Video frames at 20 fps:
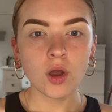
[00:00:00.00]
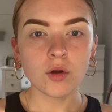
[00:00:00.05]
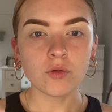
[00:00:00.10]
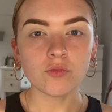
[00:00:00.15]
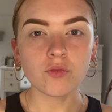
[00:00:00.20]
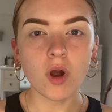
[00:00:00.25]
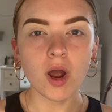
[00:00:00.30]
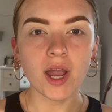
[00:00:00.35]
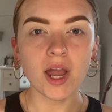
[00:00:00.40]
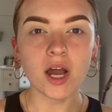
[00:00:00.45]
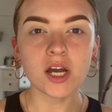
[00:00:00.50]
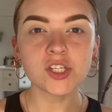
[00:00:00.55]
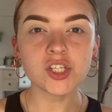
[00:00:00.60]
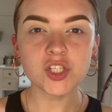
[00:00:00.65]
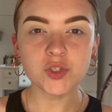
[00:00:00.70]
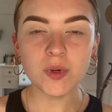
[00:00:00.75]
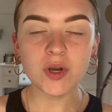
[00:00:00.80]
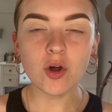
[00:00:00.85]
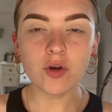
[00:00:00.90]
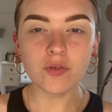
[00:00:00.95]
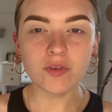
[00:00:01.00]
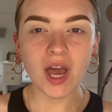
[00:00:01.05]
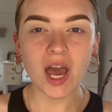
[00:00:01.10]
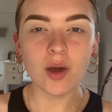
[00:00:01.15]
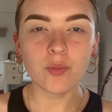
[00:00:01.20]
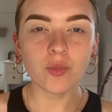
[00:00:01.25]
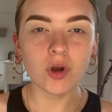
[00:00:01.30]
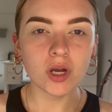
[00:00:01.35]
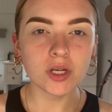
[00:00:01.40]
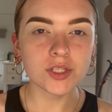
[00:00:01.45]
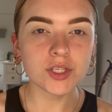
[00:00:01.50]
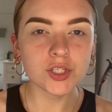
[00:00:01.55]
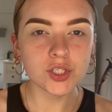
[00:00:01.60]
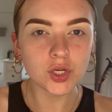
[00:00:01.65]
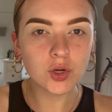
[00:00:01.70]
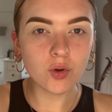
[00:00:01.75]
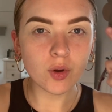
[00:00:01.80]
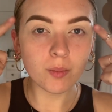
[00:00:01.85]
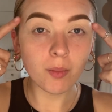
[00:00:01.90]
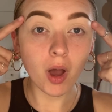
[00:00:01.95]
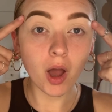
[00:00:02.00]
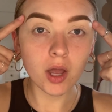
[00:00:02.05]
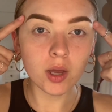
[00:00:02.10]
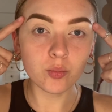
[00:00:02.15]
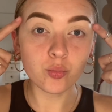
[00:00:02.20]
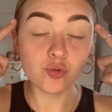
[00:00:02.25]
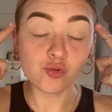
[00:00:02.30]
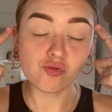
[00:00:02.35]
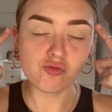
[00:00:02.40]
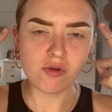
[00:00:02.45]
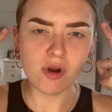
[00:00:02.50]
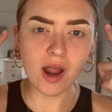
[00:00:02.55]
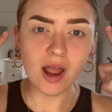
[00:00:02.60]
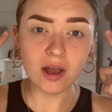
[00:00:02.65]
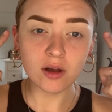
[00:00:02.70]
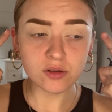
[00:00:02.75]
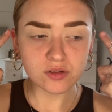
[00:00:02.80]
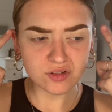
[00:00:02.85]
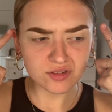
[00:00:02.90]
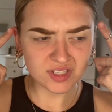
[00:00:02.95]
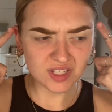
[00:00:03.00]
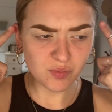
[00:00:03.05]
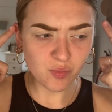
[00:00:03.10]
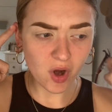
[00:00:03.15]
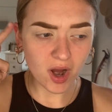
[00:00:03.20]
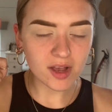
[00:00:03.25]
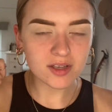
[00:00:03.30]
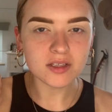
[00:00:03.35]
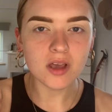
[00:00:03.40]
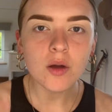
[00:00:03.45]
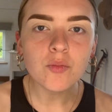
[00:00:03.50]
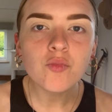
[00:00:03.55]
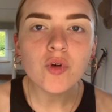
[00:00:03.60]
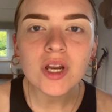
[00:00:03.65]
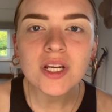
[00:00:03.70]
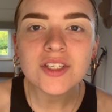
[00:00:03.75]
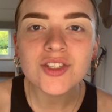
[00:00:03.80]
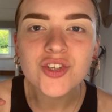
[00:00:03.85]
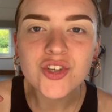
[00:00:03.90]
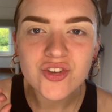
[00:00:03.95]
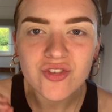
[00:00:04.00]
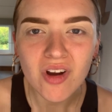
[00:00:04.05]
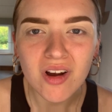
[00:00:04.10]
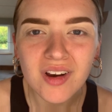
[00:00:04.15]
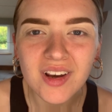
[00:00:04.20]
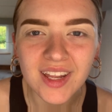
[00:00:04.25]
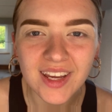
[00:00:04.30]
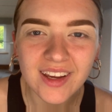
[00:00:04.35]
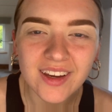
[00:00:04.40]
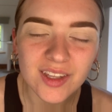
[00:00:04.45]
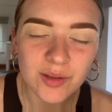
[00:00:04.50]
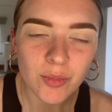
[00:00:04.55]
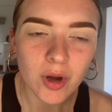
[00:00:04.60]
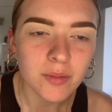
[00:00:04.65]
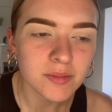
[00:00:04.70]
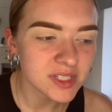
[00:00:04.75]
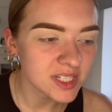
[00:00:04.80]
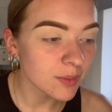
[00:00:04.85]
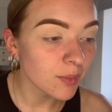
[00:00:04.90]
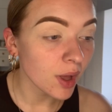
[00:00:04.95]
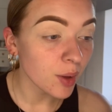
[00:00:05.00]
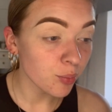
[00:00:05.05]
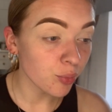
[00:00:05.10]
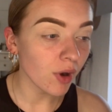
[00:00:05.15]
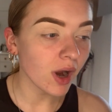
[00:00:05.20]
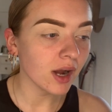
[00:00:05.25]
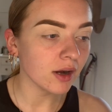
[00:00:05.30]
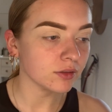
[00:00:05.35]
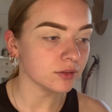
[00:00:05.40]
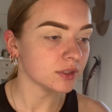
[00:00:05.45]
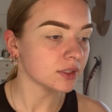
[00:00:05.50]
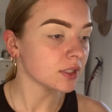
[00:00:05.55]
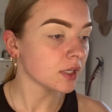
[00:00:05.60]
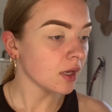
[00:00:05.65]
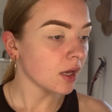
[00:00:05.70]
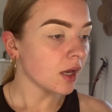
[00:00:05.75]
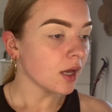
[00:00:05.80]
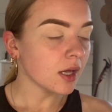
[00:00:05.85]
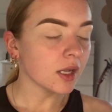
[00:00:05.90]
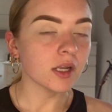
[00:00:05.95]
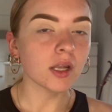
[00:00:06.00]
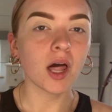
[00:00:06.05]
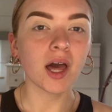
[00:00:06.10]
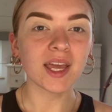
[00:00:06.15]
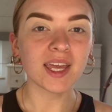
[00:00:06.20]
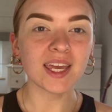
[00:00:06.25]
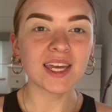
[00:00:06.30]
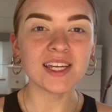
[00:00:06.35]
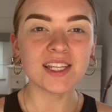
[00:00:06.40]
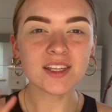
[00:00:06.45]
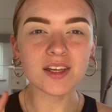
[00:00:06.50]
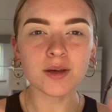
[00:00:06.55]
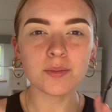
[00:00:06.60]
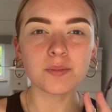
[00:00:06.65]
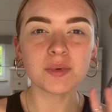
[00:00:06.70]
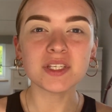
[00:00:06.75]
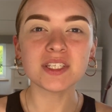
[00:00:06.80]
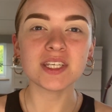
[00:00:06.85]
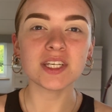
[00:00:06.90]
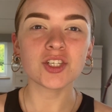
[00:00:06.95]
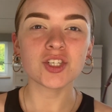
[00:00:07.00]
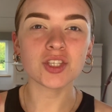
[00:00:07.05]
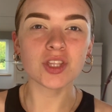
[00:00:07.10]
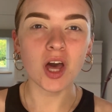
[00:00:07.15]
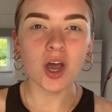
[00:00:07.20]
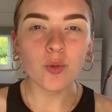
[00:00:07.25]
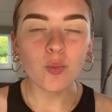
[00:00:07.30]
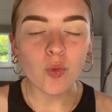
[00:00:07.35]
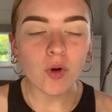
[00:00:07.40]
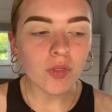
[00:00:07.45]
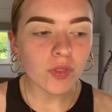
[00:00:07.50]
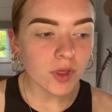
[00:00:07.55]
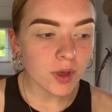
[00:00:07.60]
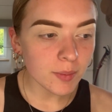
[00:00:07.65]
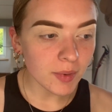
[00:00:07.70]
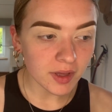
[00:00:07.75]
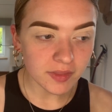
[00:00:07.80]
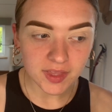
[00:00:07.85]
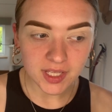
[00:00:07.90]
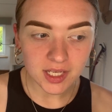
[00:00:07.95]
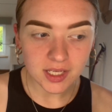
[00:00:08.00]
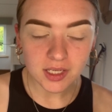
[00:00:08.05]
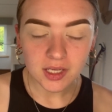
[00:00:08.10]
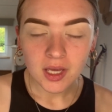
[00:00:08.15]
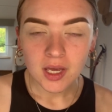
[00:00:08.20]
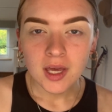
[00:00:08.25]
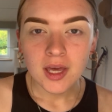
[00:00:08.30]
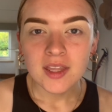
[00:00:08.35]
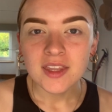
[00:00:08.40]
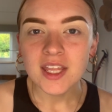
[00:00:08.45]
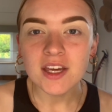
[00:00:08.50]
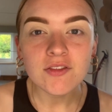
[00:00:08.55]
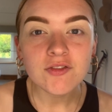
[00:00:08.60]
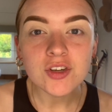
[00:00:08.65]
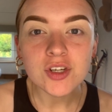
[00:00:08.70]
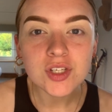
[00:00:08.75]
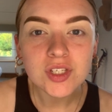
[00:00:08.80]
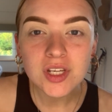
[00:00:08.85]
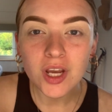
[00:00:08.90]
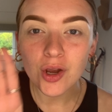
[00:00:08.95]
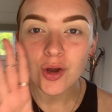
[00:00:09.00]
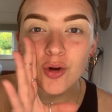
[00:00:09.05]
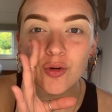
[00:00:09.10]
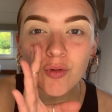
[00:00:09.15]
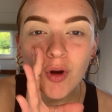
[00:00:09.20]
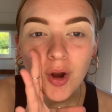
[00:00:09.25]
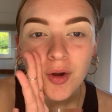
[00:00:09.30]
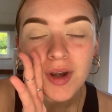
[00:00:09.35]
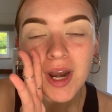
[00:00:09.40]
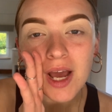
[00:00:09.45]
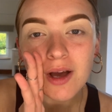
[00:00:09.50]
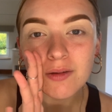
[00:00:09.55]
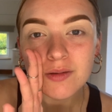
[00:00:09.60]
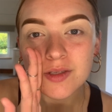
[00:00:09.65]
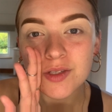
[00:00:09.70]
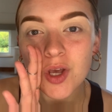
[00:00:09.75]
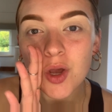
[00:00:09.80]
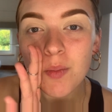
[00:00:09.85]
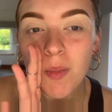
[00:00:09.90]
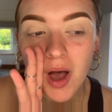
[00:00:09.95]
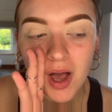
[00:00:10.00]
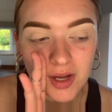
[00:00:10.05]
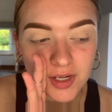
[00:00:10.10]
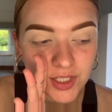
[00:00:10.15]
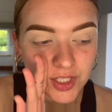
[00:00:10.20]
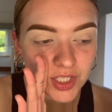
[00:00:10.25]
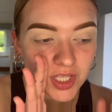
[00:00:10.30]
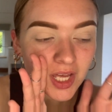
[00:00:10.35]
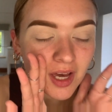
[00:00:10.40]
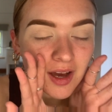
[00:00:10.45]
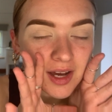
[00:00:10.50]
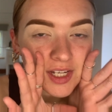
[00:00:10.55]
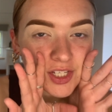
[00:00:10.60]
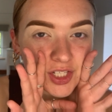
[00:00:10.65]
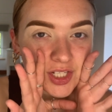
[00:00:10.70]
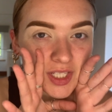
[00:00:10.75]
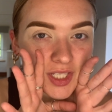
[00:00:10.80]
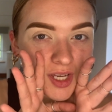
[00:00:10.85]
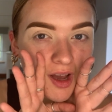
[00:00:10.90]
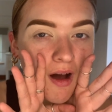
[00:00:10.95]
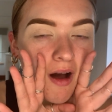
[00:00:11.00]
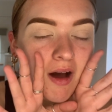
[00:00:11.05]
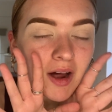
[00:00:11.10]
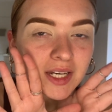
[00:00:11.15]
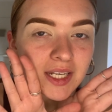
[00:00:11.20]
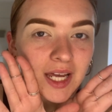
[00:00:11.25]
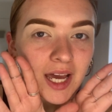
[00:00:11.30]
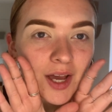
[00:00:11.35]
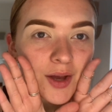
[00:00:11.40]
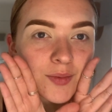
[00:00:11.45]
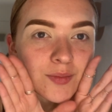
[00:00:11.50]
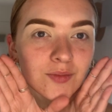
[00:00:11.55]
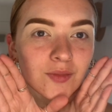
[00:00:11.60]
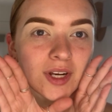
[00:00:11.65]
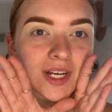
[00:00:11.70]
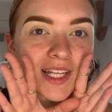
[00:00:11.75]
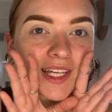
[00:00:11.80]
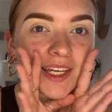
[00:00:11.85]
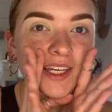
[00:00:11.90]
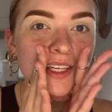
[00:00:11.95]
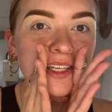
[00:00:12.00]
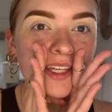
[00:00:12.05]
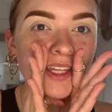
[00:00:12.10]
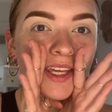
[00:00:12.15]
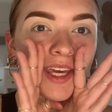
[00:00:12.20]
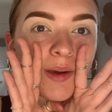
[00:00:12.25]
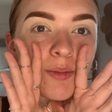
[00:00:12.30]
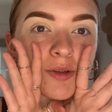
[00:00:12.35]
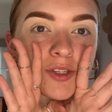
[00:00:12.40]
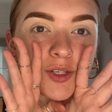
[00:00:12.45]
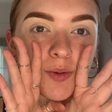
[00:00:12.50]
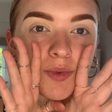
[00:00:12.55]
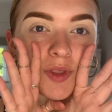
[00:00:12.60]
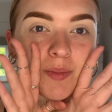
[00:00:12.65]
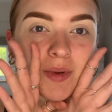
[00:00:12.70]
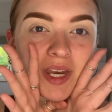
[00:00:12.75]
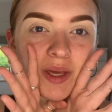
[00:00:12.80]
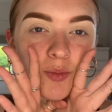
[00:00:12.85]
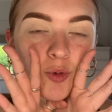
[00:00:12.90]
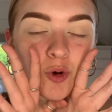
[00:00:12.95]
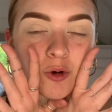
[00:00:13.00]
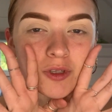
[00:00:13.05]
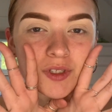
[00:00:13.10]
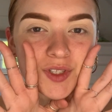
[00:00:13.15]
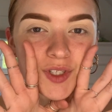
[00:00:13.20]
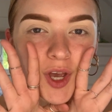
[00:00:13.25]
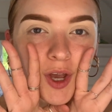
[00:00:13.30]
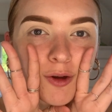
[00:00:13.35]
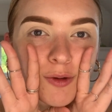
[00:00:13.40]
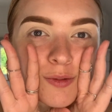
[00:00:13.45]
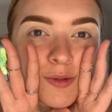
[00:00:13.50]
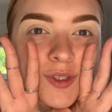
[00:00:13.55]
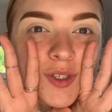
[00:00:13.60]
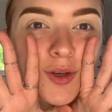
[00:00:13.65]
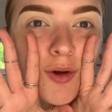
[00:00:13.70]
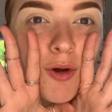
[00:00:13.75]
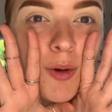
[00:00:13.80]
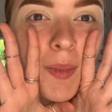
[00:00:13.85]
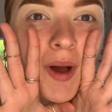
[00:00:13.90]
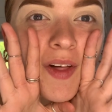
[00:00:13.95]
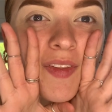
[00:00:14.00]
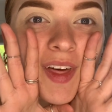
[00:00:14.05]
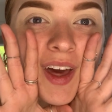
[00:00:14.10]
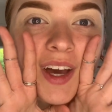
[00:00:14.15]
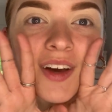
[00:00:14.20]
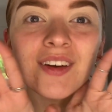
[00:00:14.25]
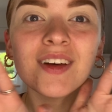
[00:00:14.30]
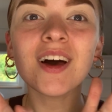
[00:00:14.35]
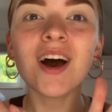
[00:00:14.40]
Right, I just went off camera to do my brows. I'm really struggling at the moment to get my brows like in a position that I want them. I think they've just grown out so much that I just can't really keep on top of them anymore. So sorry about that.